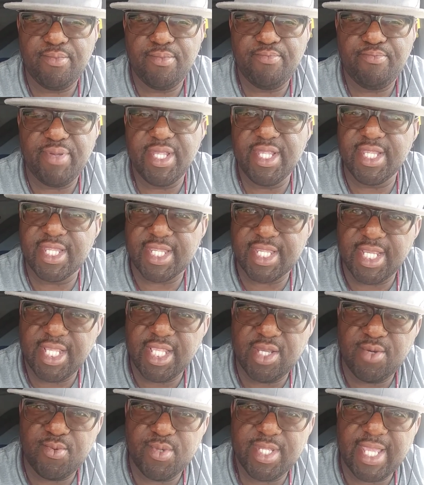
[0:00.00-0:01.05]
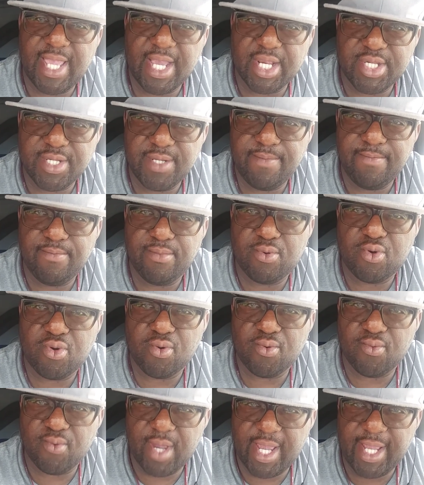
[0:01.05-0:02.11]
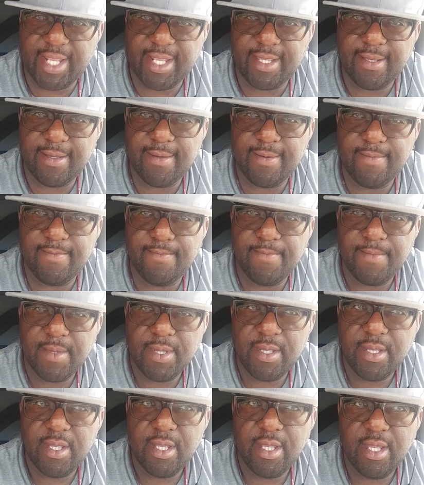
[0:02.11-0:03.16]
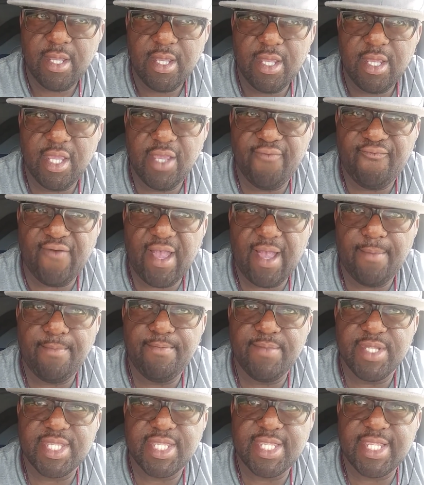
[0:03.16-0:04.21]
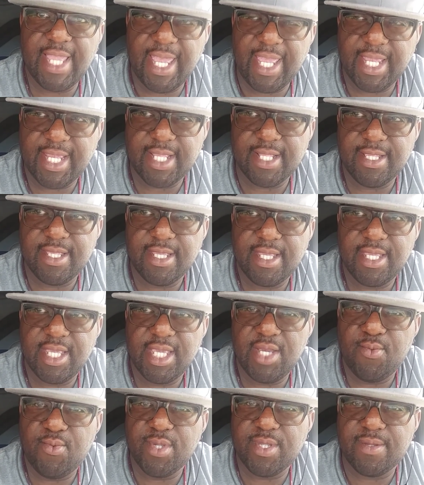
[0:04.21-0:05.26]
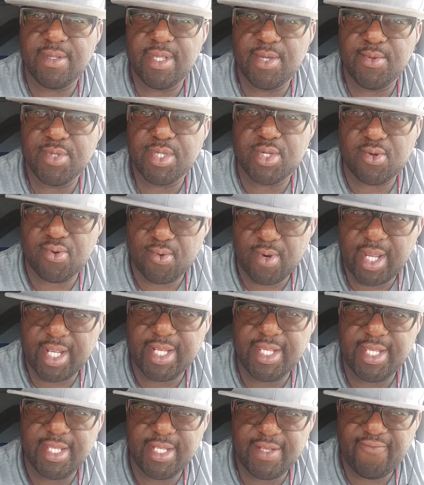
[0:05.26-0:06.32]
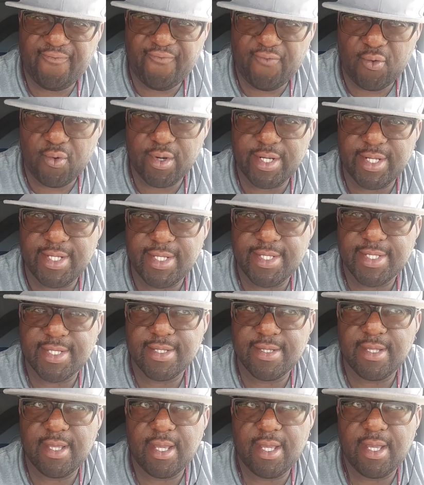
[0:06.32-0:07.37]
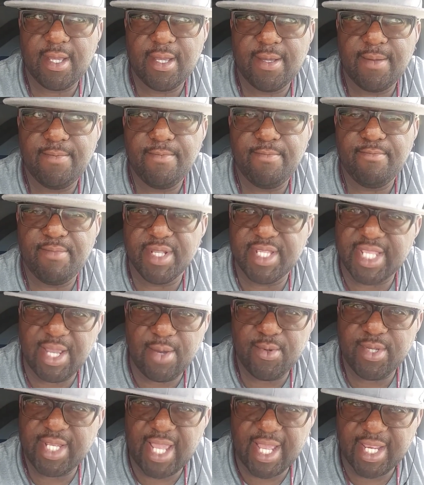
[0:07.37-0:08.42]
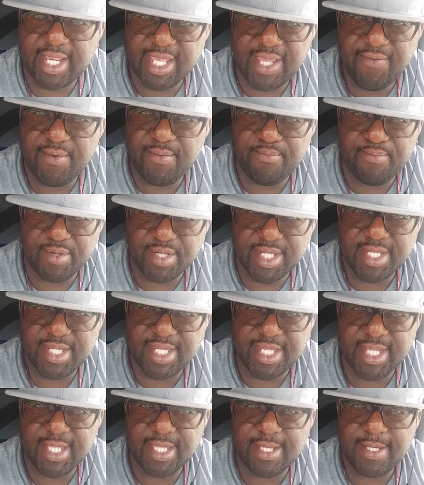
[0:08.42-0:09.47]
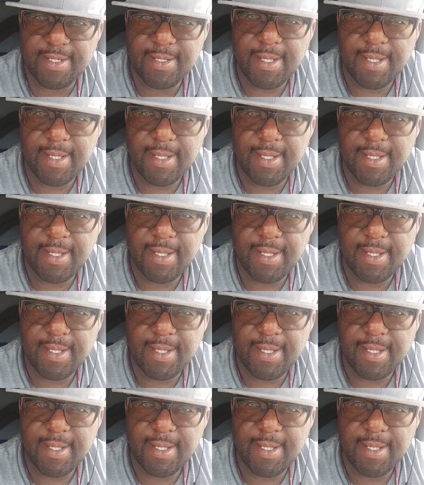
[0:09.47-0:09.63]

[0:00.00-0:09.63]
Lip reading: penicillin was actually created, if I'm mistakenly, it was created in the 40s, but they were not given penicillin.